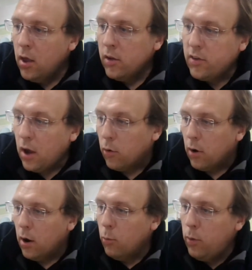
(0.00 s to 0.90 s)

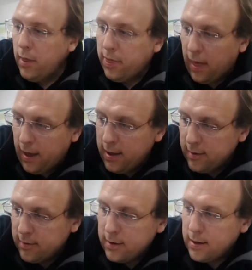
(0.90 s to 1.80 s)
So with
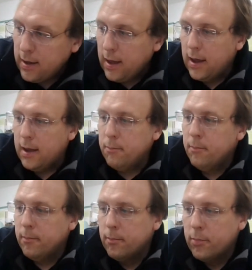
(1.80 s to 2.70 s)
that,
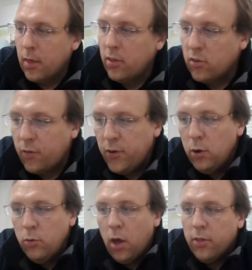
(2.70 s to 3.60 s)
there's a
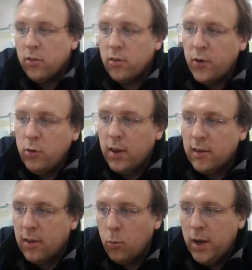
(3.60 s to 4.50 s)
few
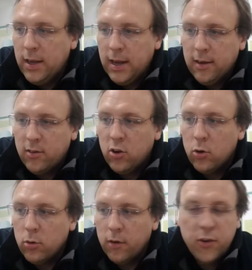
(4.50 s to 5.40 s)
things that we need
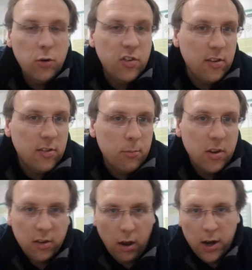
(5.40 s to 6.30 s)
to, a few system
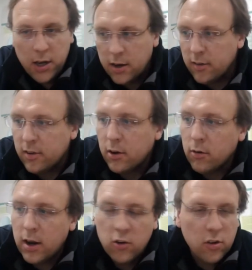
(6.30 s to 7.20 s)
design
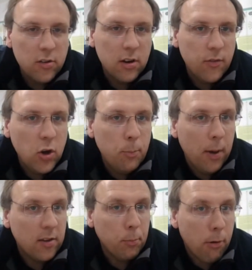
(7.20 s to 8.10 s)
considerations and a few
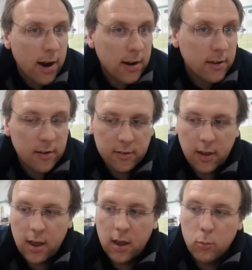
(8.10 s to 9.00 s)
best practice
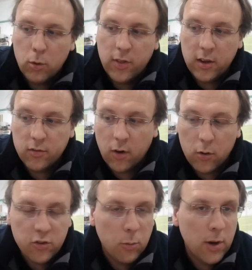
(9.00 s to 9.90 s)
with these
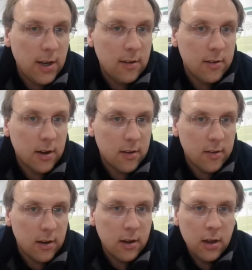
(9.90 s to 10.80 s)
valves that we need to
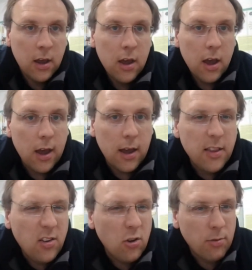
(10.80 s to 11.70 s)
consider. And
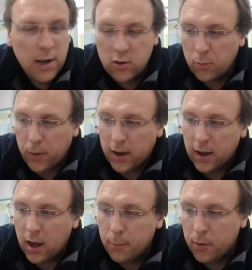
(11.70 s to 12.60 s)
this is really just
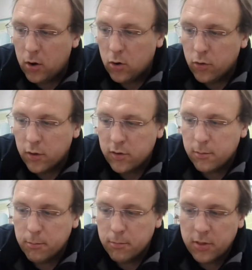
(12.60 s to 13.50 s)
picking up on
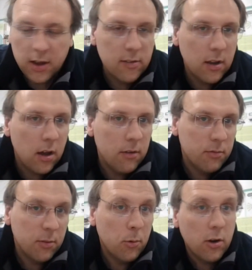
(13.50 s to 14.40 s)
some things that
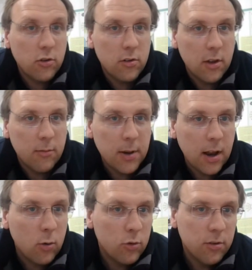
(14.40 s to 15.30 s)
some questions that have been
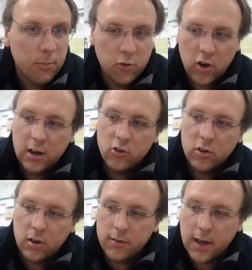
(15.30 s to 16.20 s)
out, or some
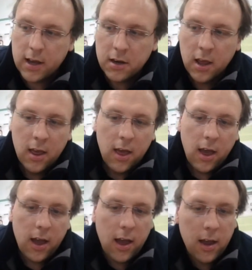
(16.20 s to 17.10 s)
challenges I've had
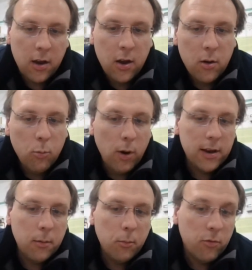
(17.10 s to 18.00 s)

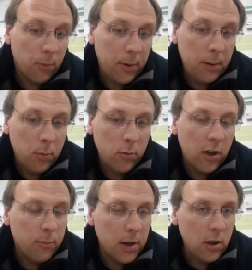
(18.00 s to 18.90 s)
from people that
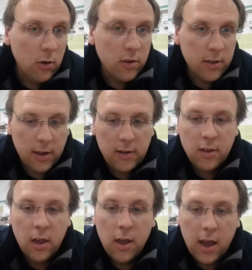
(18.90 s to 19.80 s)
have been using these.
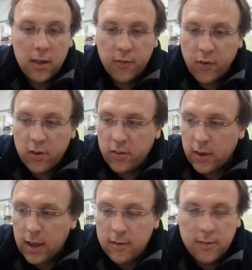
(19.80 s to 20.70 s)
The first
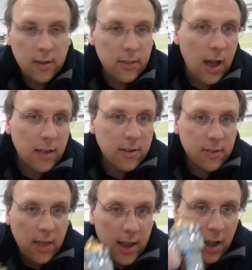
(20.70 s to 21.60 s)
thing is that
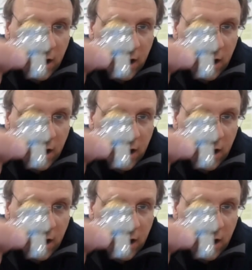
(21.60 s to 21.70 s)
they